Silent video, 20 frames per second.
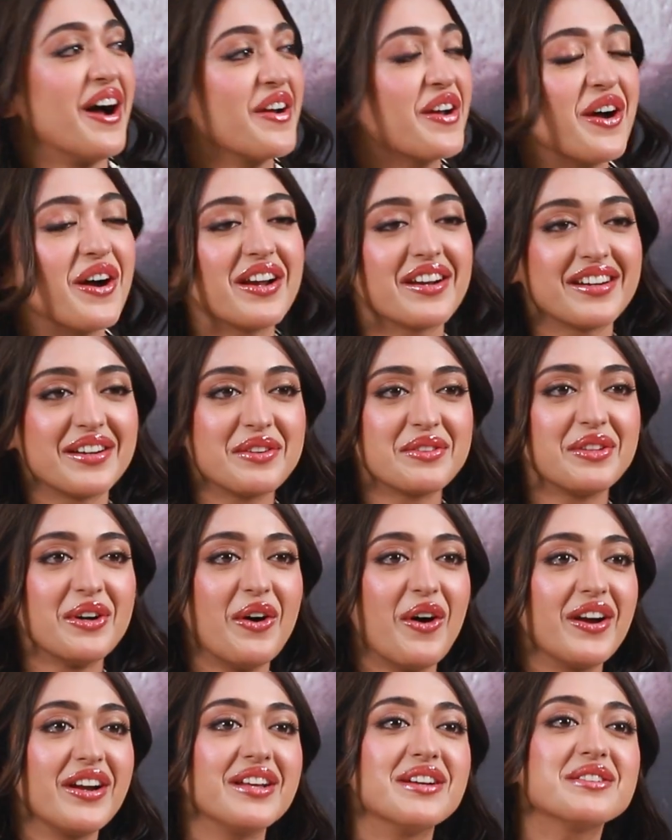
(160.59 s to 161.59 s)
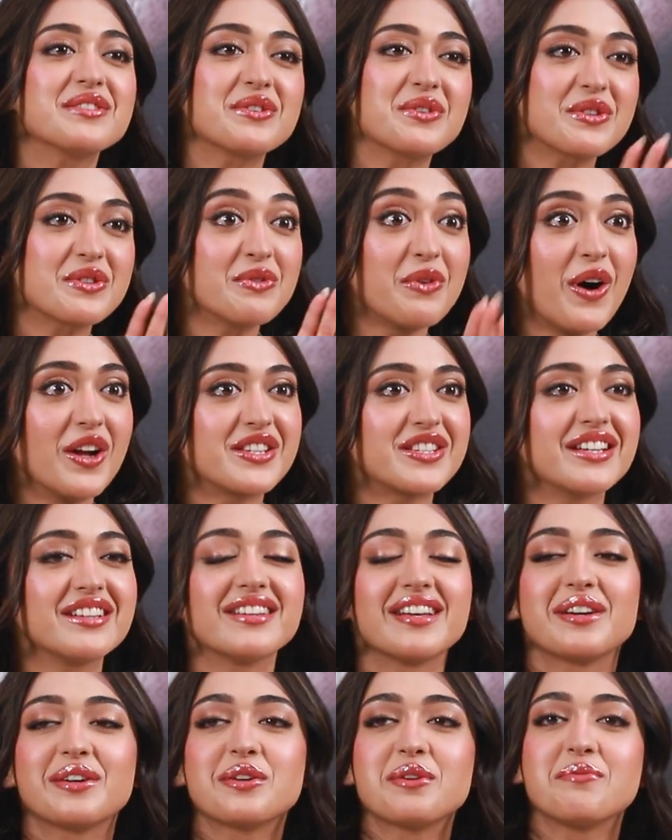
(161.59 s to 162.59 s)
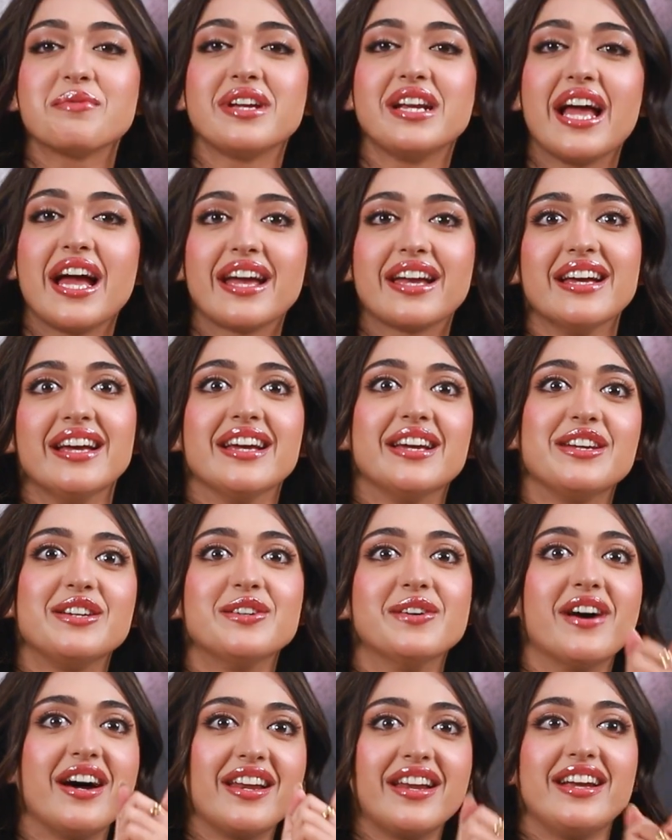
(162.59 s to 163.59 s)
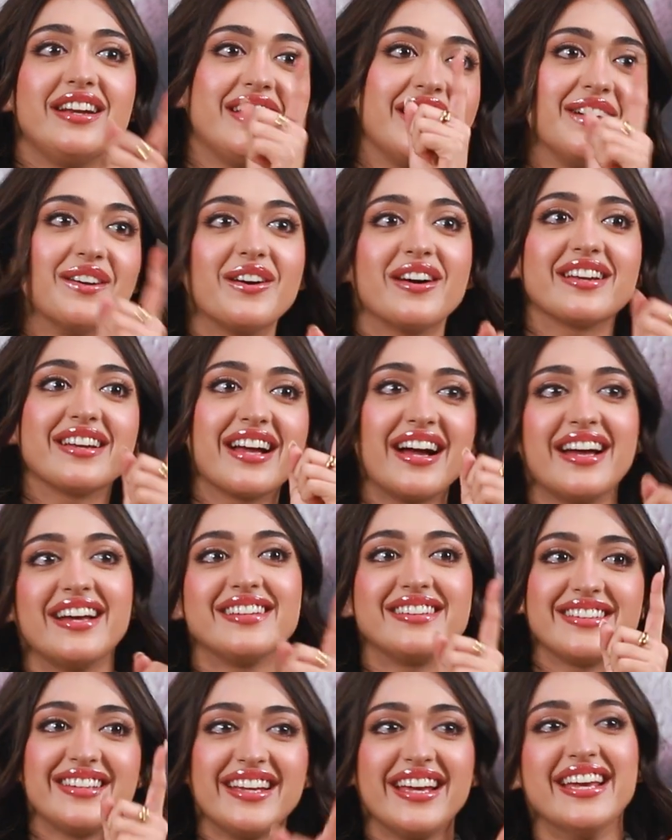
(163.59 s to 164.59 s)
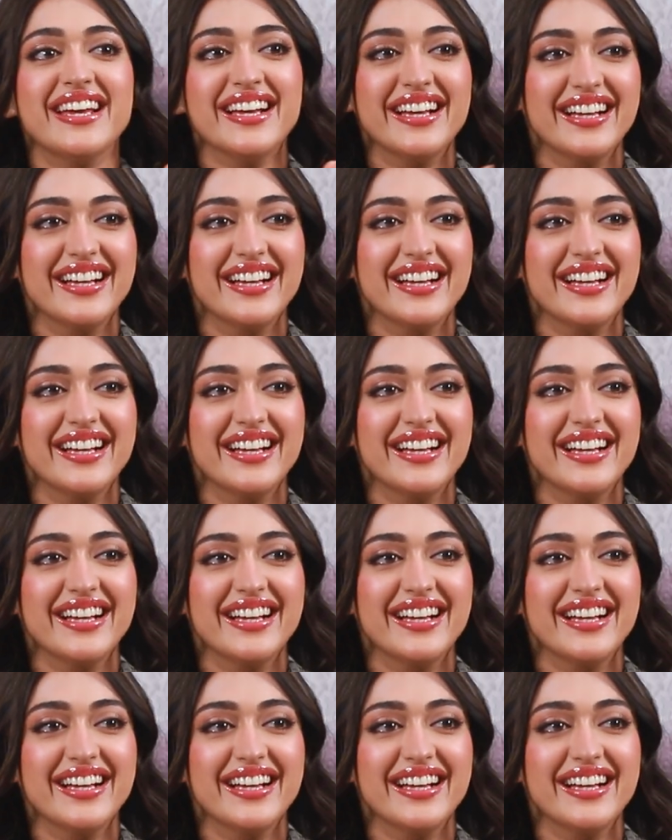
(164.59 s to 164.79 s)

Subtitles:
Now the audience who is watching, they're going to be like, you are hitting on Gayatri.